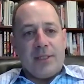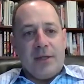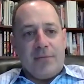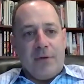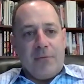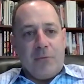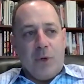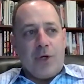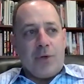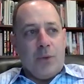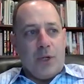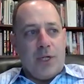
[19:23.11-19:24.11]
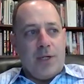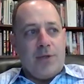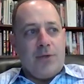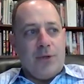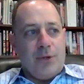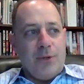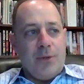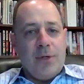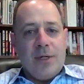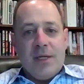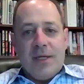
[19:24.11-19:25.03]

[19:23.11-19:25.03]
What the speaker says: if what you're looking to do